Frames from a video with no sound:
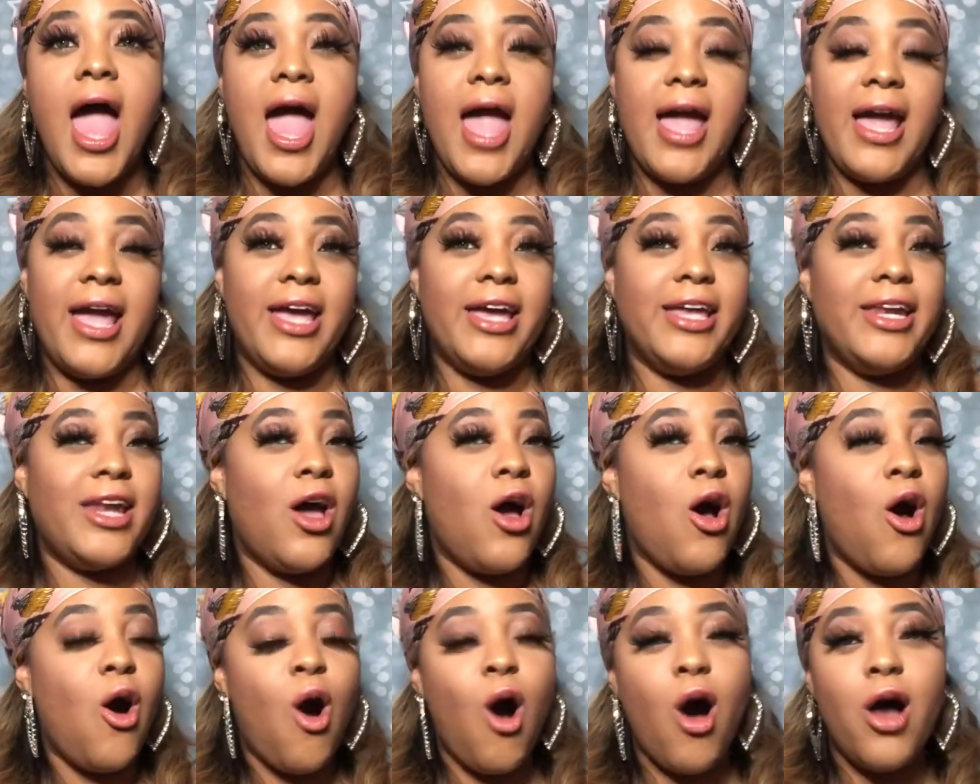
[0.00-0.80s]
and
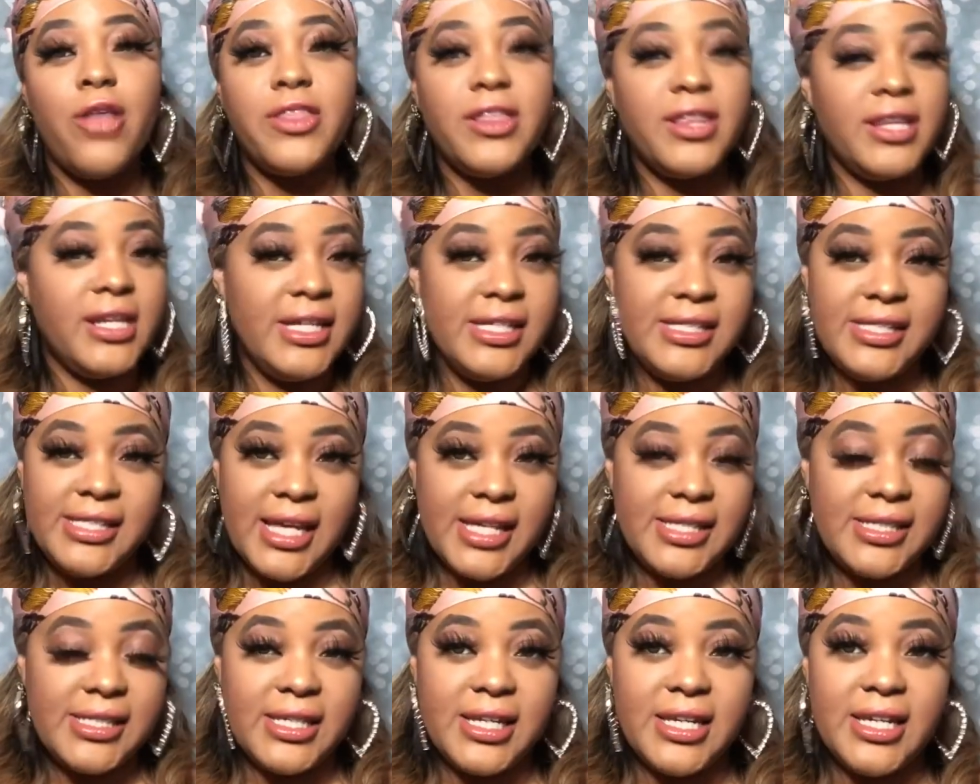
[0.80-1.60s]
all of the
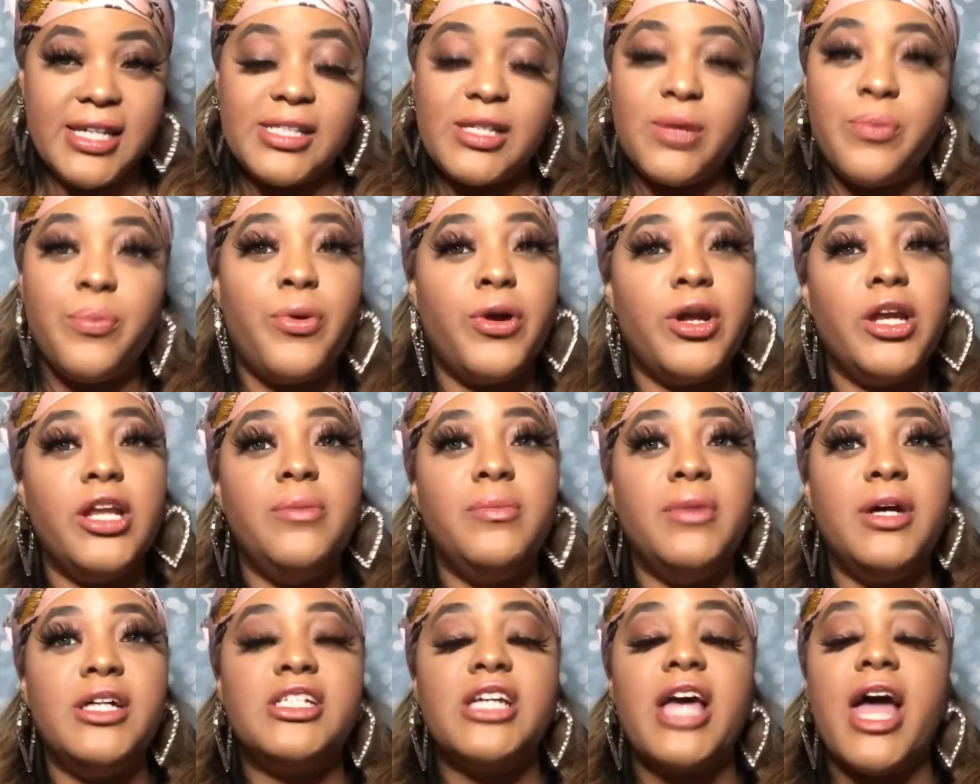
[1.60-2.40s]
necessities and pretty
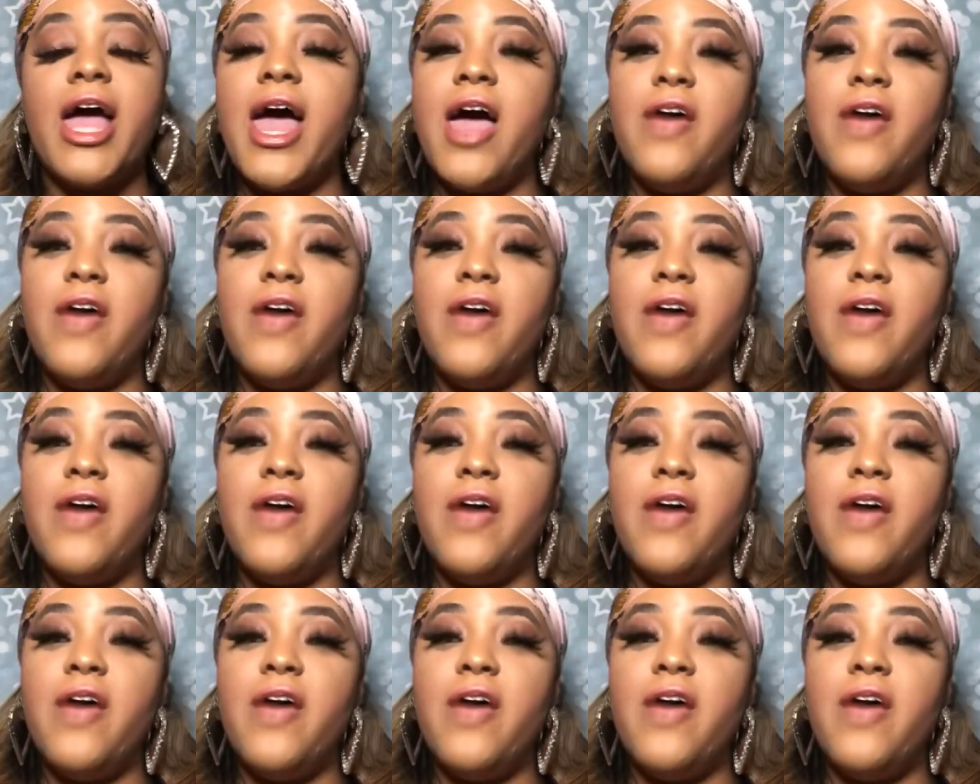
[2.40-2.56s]
much